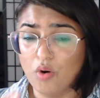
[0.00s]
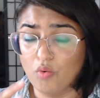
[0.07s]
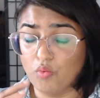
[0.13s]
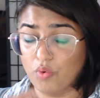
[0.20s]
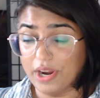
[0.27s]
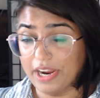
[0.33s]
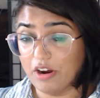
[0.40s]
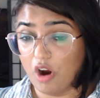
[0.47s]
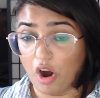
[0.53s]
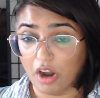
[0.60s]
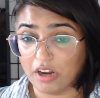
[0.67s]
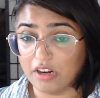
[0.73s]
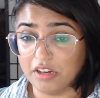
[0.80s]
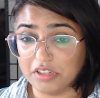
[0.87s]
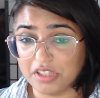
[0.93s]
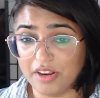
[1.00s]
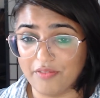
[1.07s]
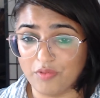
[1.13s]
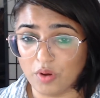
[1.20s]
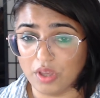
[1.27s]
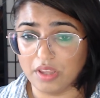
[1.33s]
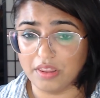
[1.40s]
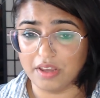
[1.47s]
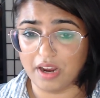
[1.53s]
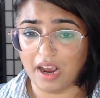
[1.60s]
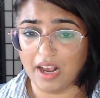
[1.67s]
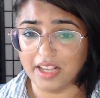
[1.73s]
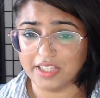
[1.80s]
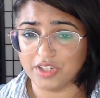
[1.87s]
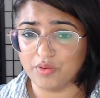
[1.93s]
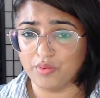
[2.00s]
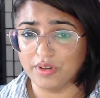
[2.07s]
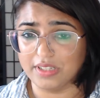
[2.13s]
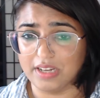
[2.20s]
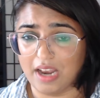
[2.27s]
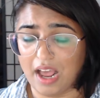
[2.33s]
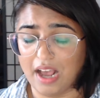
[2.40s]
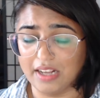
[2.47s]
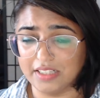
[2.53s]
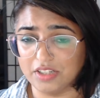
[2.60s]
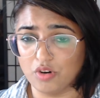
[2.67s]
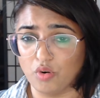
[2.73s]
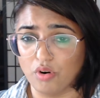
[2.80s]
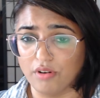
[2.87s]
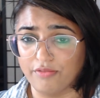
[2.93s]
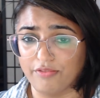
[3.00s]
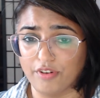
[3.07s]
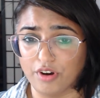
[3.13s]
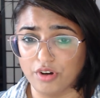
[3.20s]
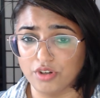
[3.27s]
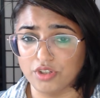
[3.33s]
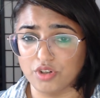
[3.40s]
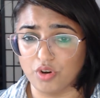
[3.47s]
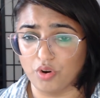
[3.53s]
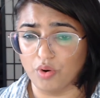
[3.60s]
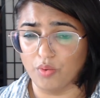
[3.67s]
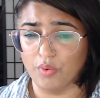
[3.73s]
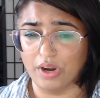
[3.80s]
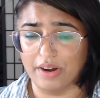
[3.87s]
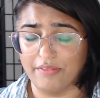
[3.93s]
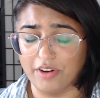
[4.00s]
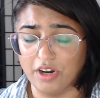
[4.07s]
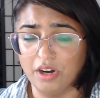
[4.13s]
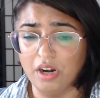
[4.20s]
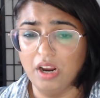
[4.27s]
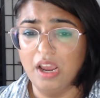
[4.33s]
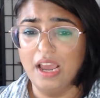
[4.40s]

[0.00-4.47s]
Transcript: regardless of whether the caster was last or first or whatever,